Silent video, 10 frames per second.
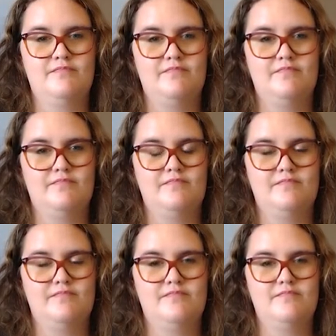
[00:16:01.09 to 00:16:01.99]

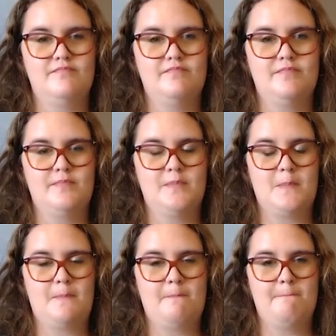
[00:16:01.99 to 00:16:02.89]

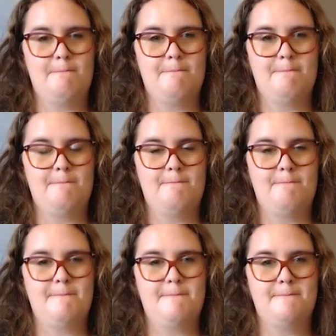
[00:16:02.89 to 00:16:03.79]

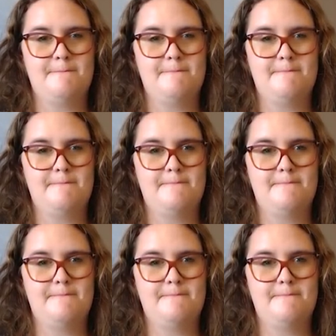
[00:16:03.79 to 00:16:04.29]
No words are spoken by the person on screen.